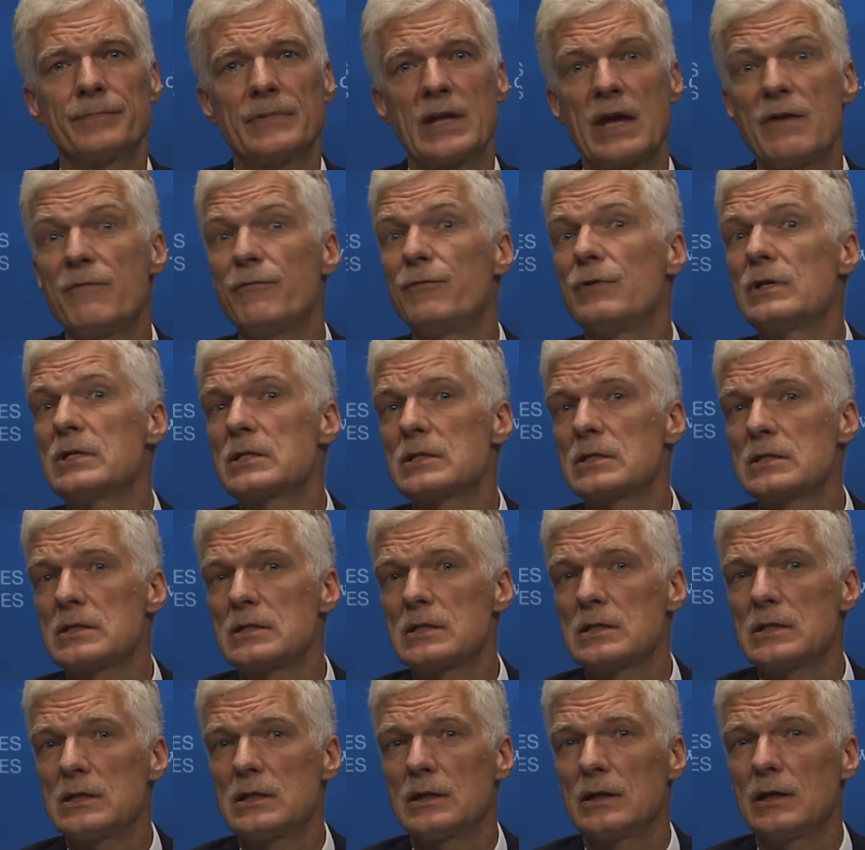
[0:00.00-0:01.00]

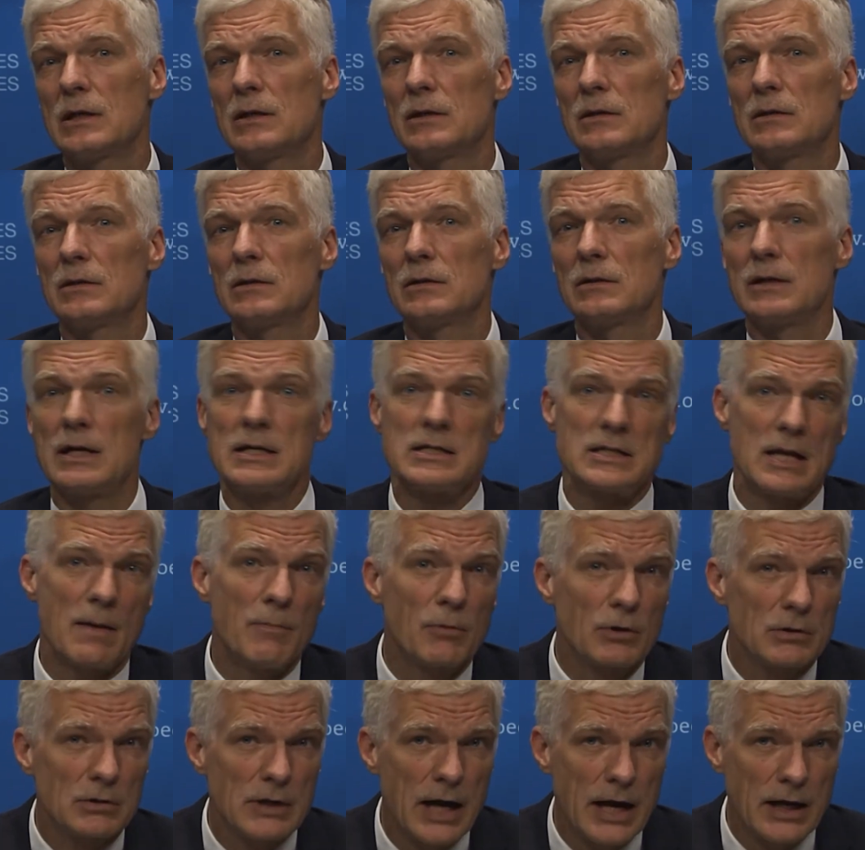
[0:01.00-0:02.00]
efficiency and
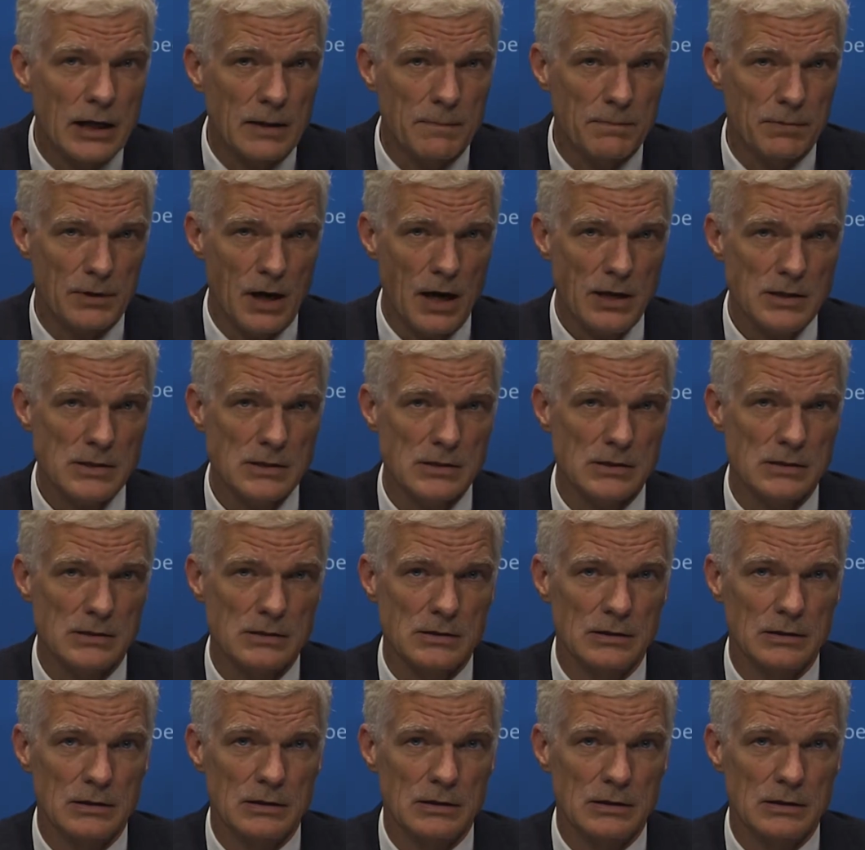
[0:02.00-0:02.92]
democratic process.